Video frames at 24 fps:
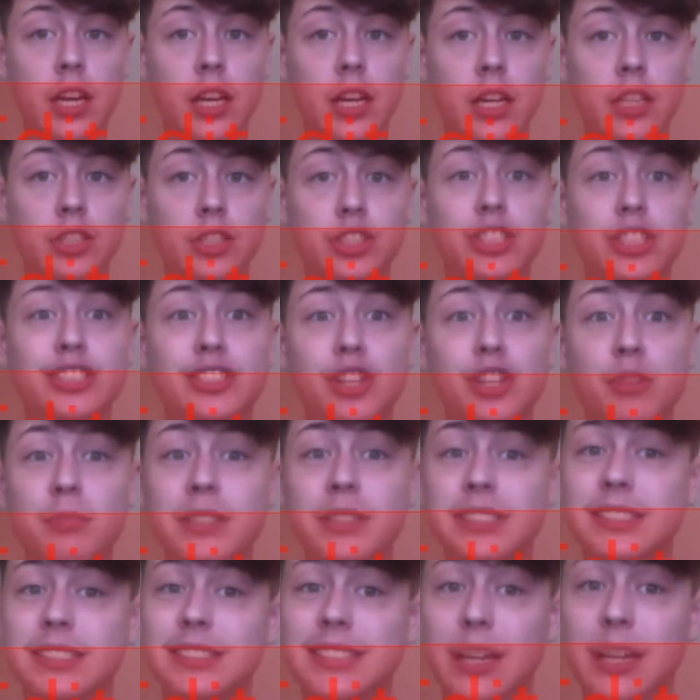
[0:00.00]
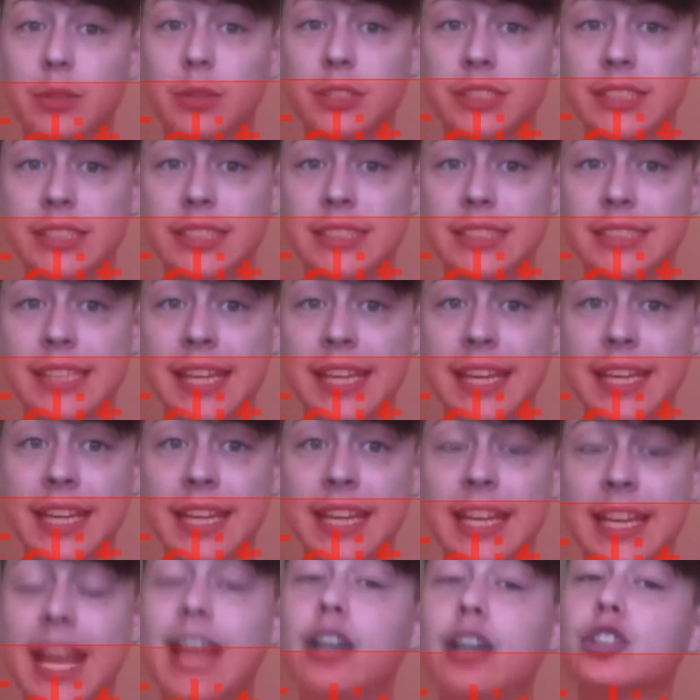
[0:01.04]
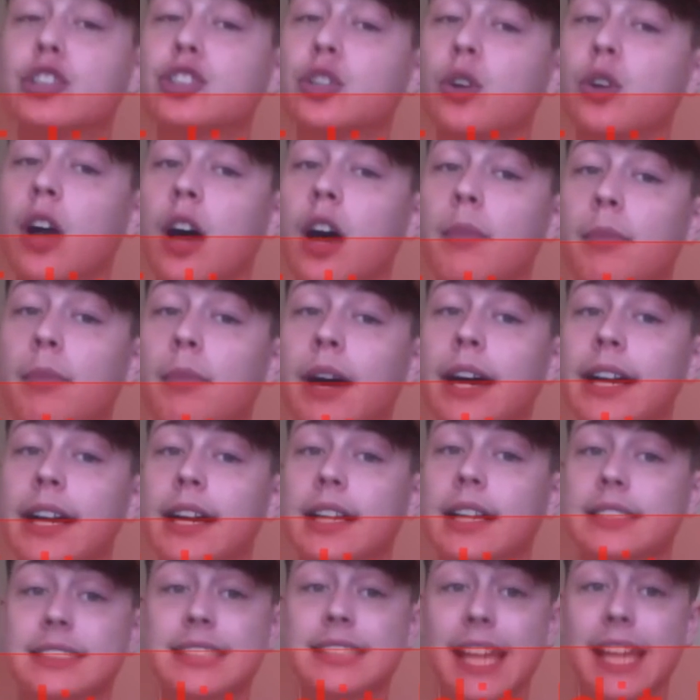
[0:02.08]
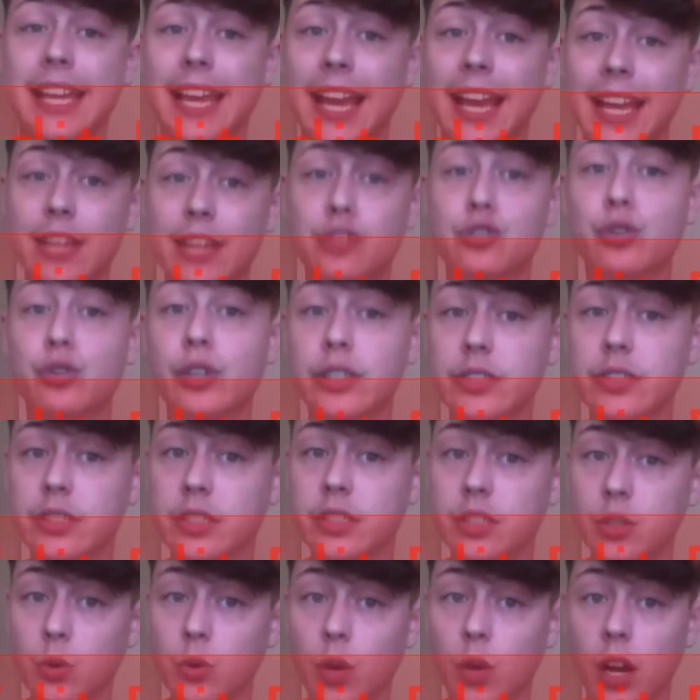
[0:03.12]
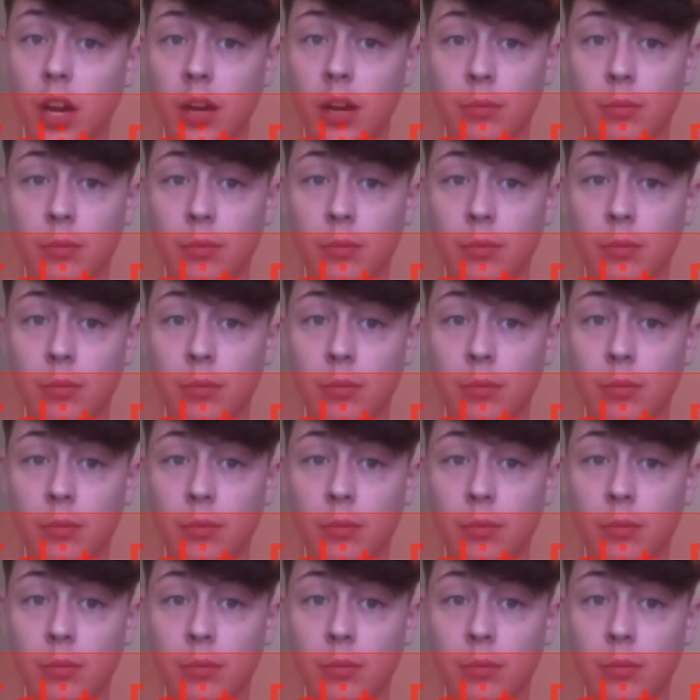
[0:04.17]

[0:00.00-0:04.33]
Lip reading: she's known me since I was 16, and I also got my psychiatrist to